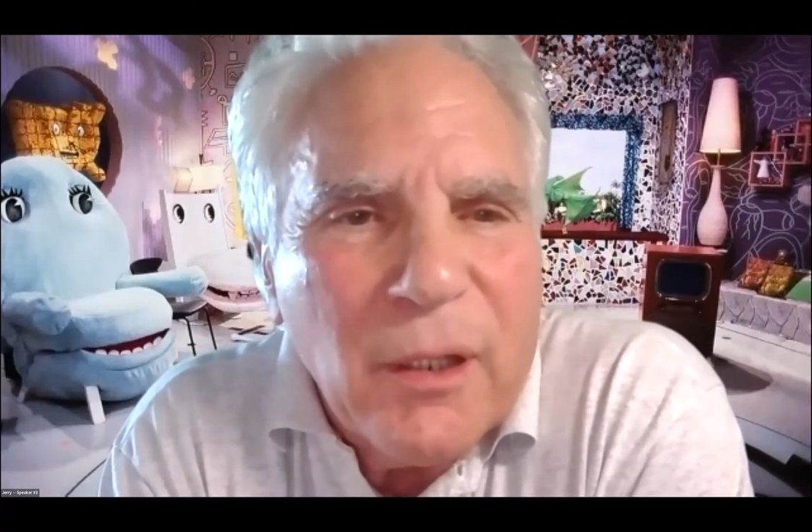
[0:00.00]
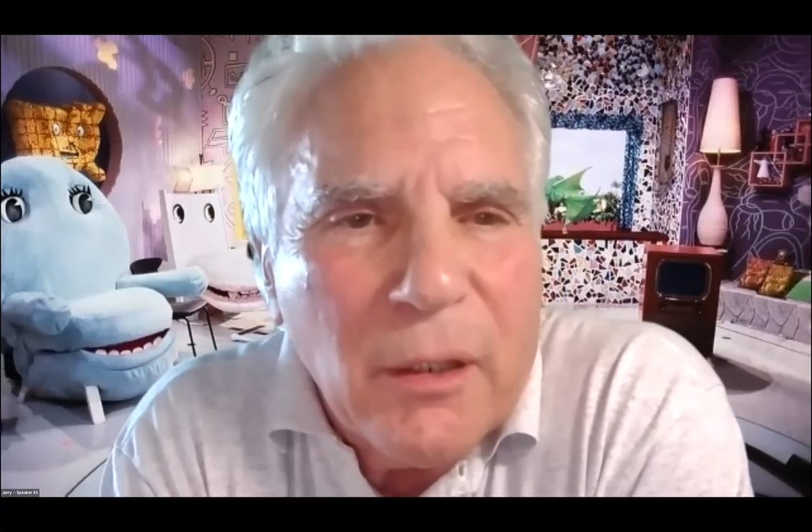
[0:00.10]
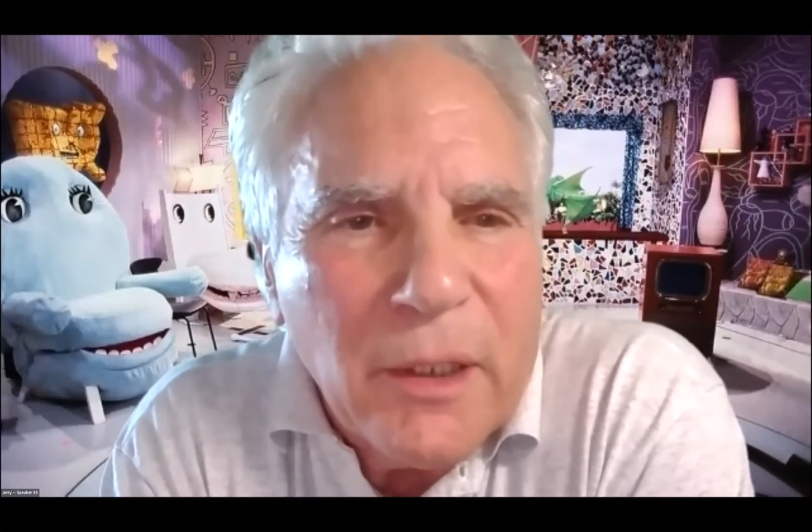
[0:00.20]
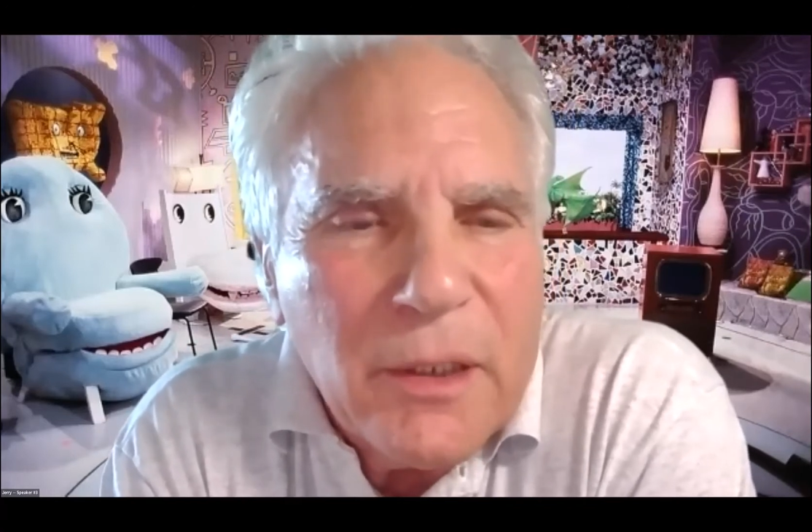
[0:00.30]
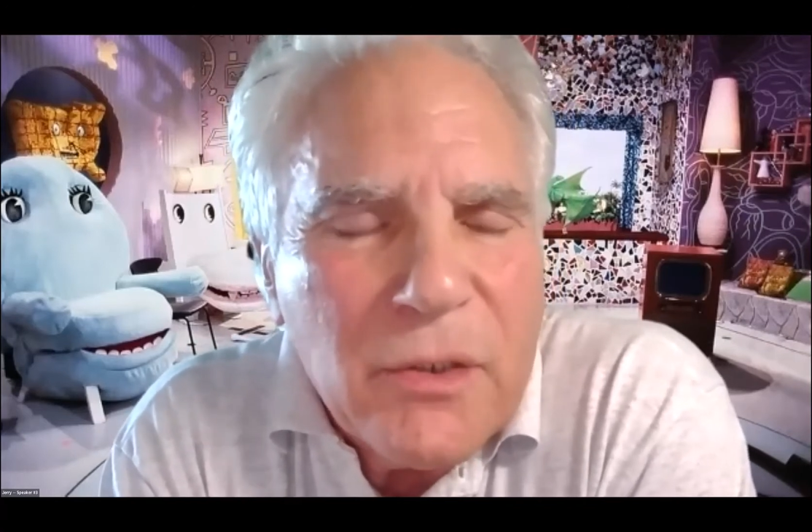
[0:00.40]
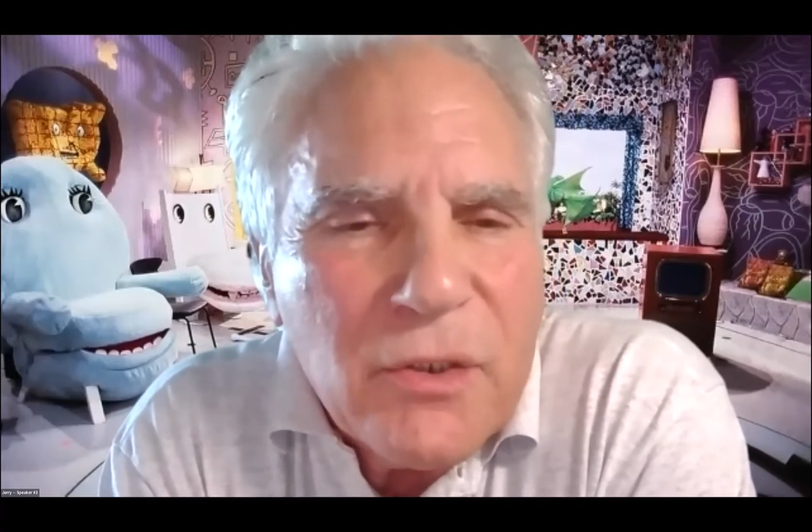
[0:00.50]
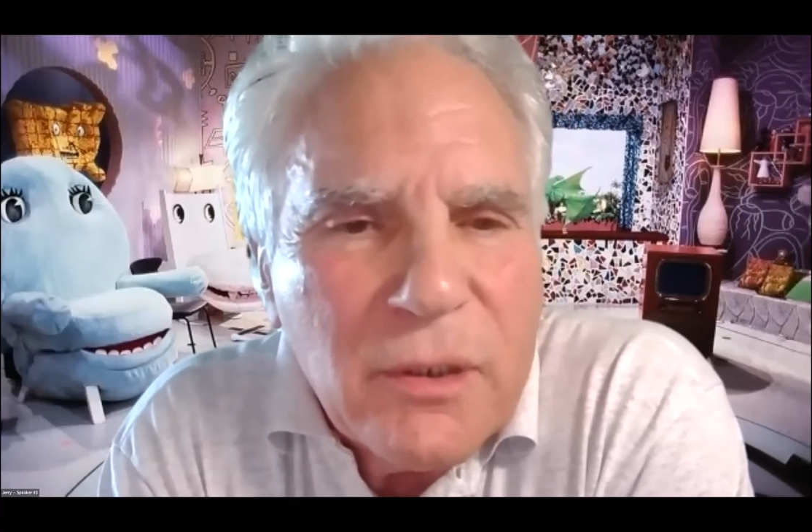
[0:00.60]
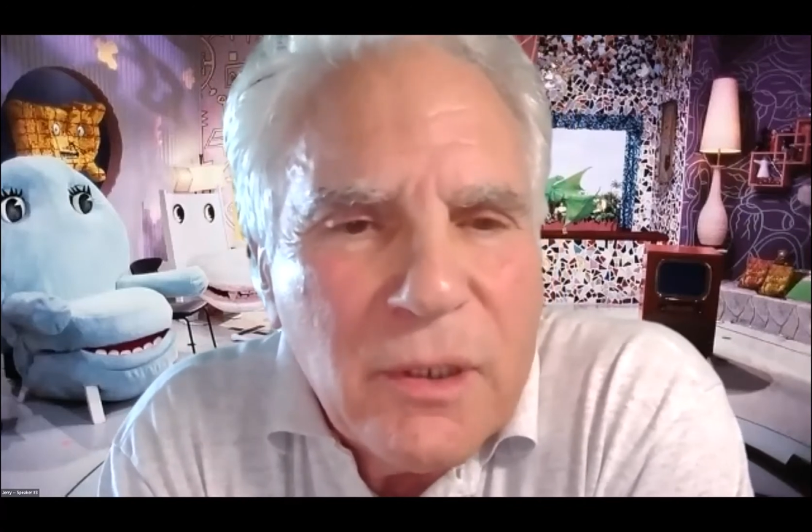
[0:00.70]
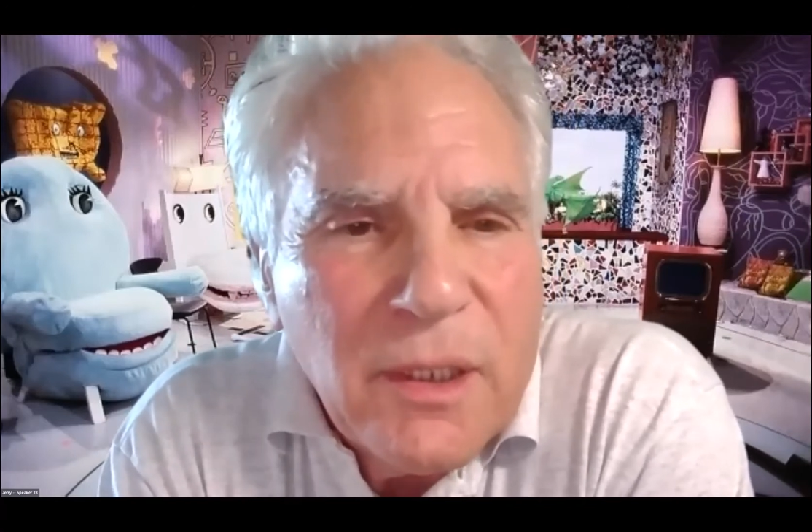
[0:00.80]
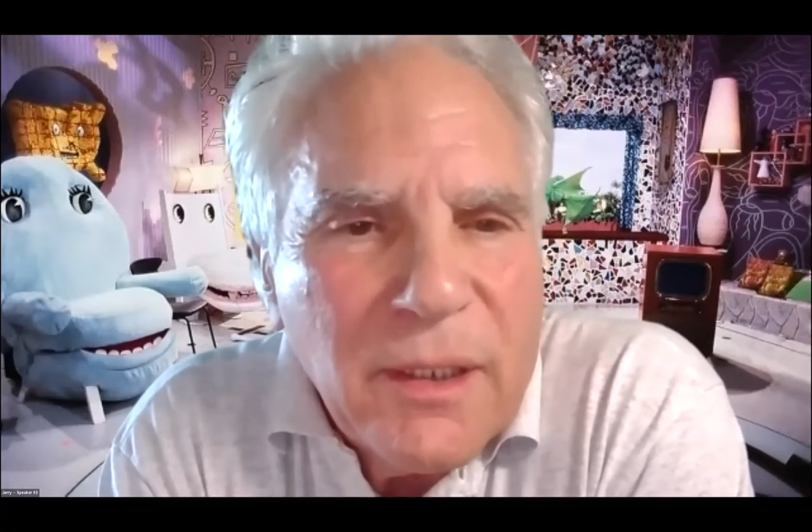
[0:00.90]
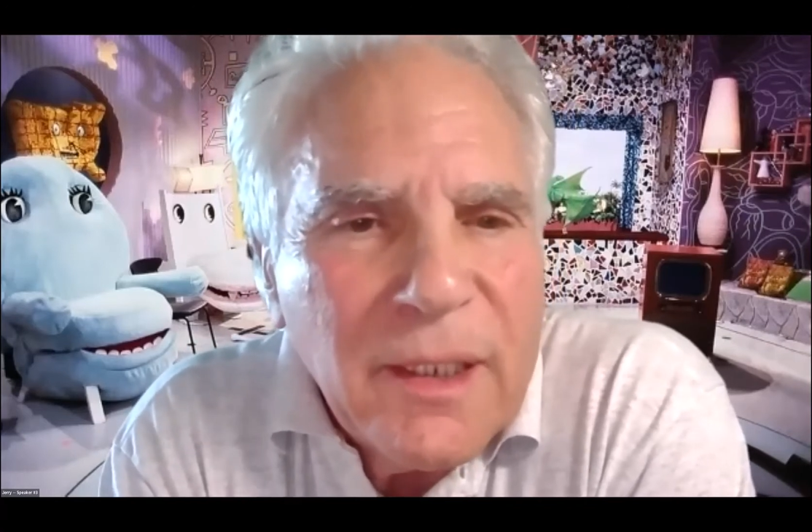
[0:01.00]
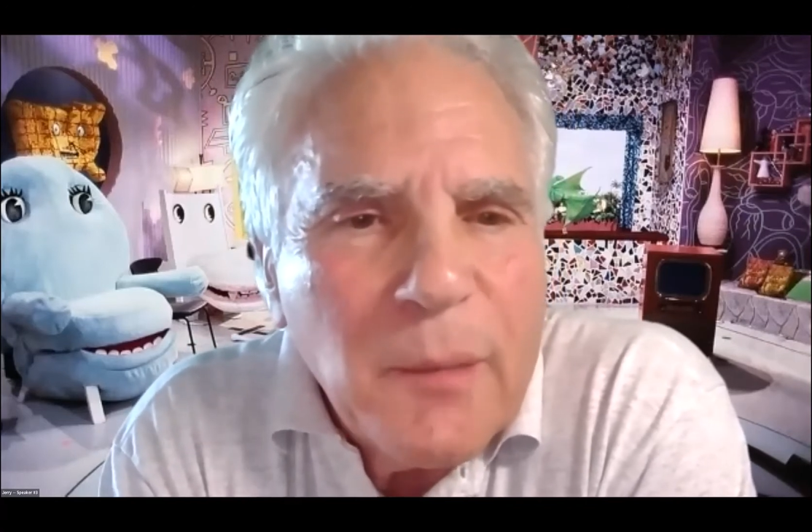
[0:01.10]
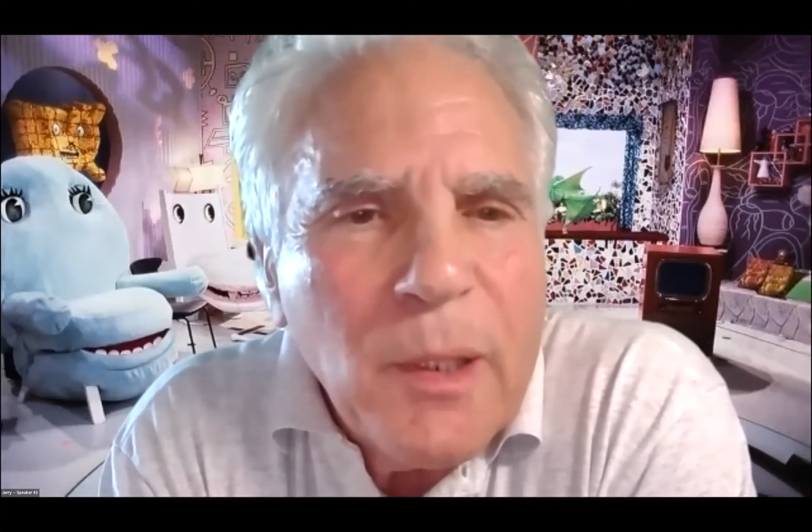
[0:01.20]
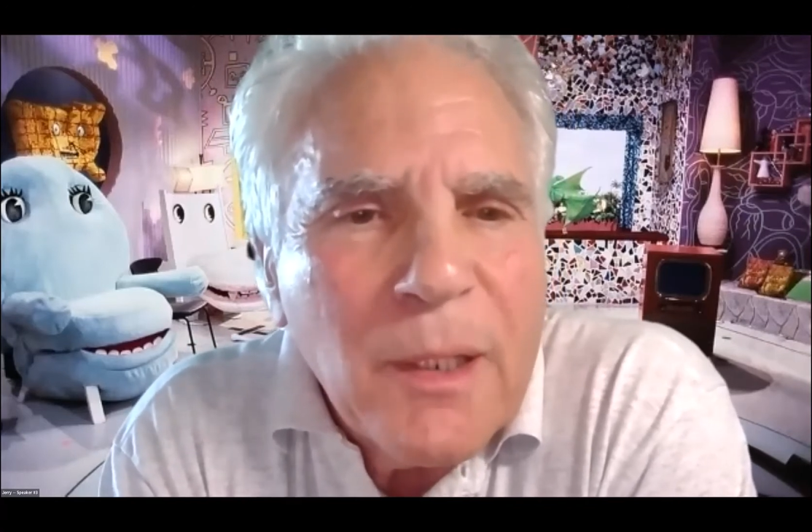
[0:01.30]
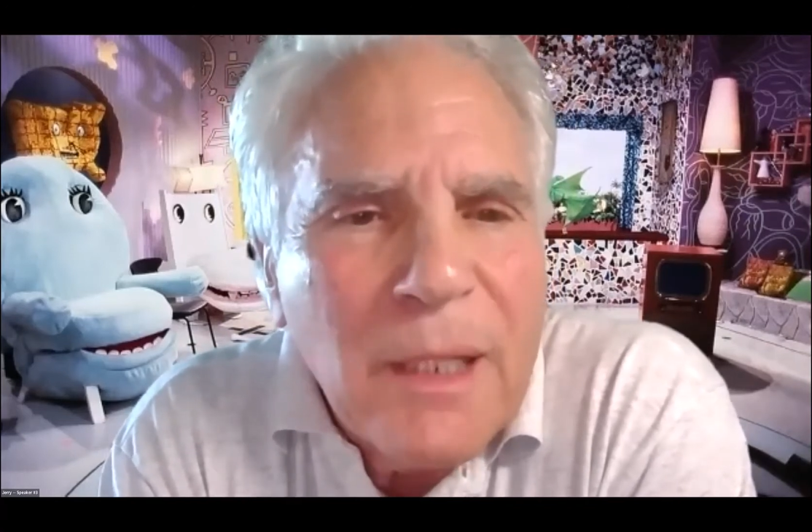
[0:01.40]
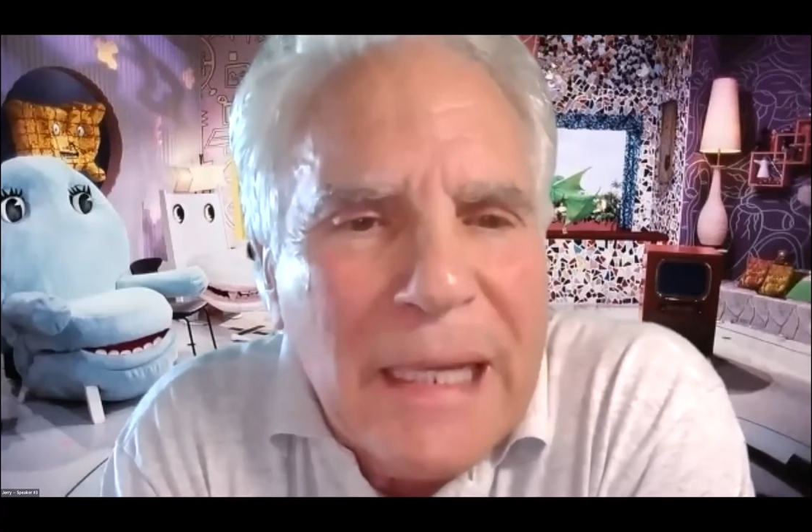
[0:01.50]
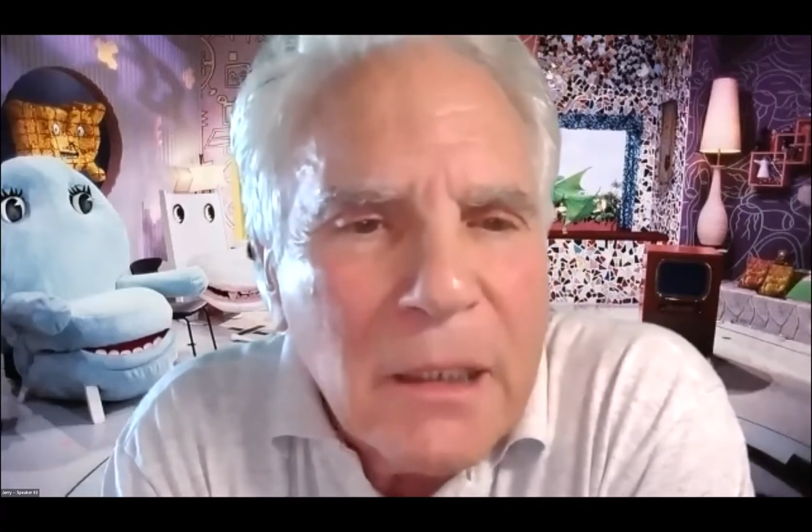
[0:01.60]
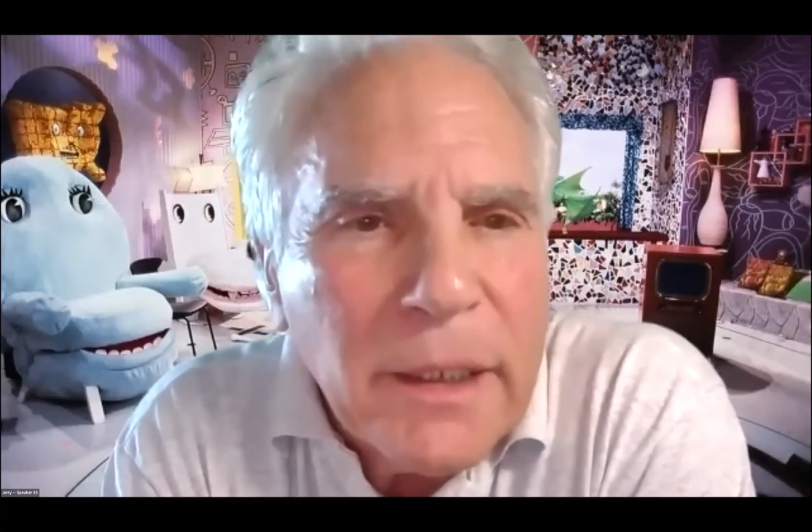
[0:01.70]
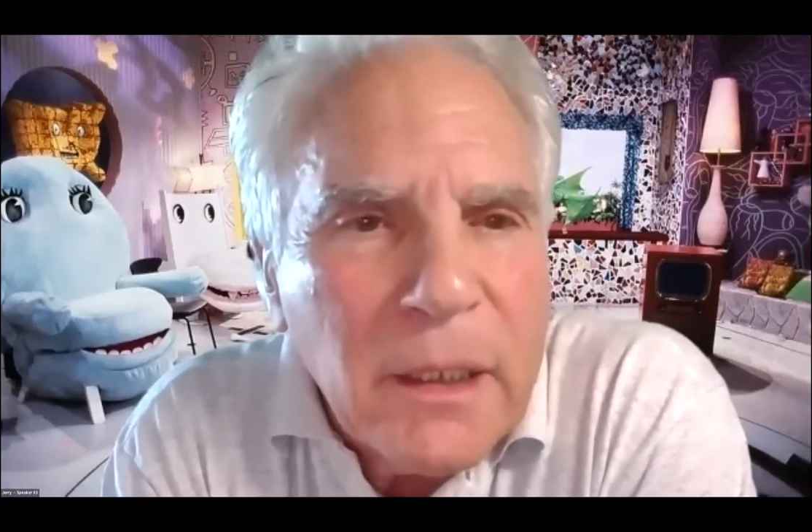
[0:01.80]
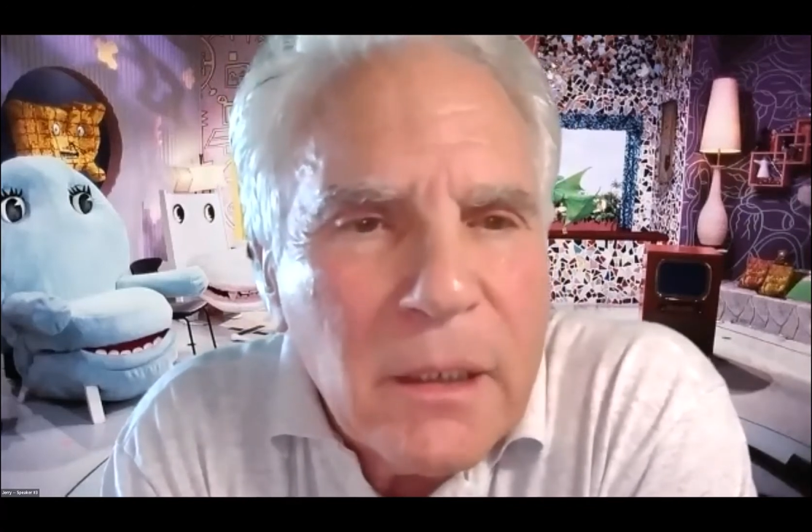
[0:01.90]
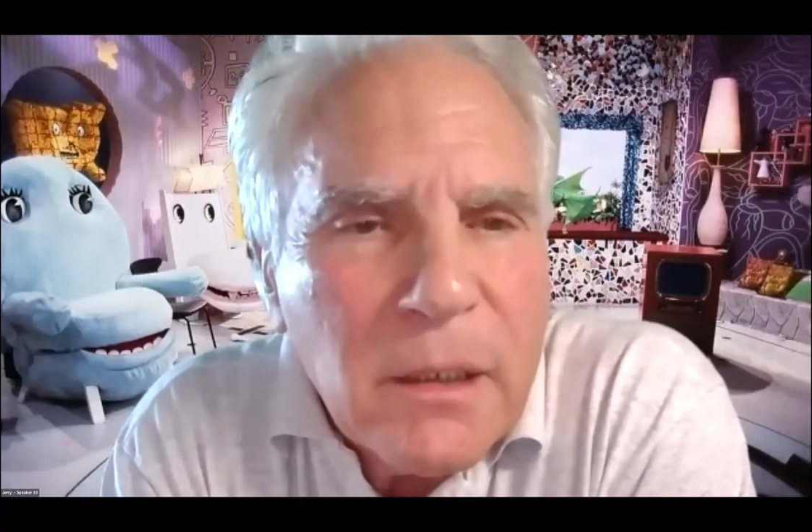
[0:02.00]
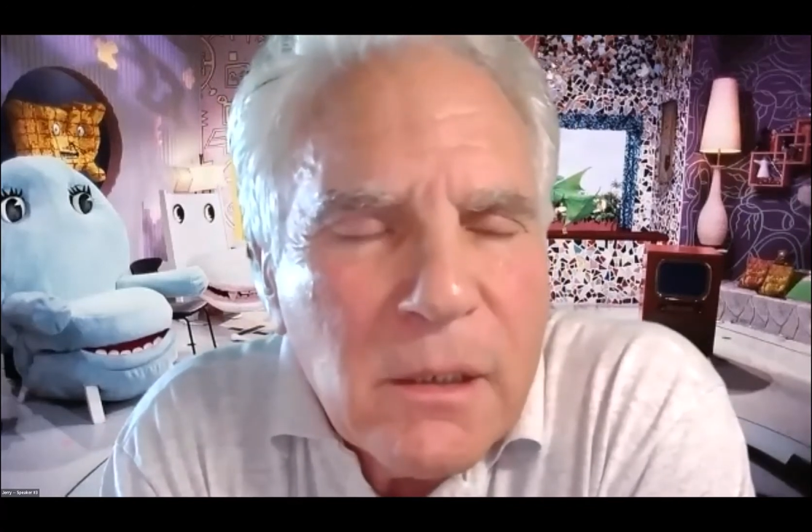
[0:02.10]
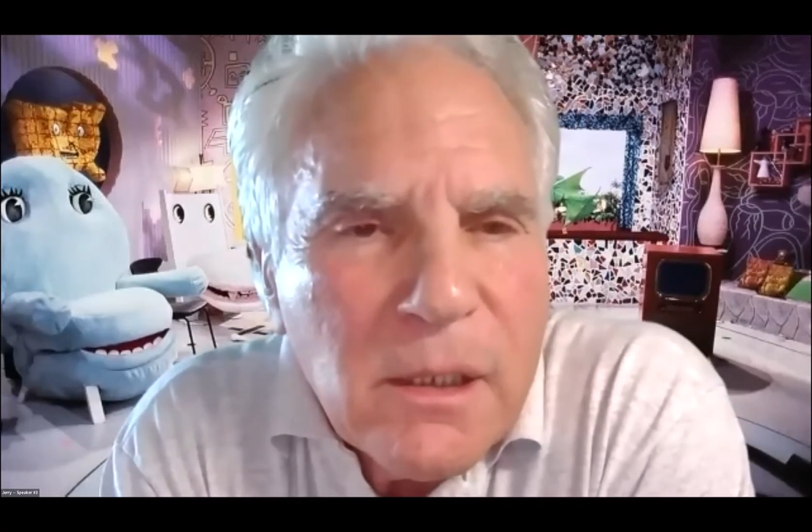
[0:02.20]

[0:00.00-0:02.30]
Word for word: courage. Think about Holly.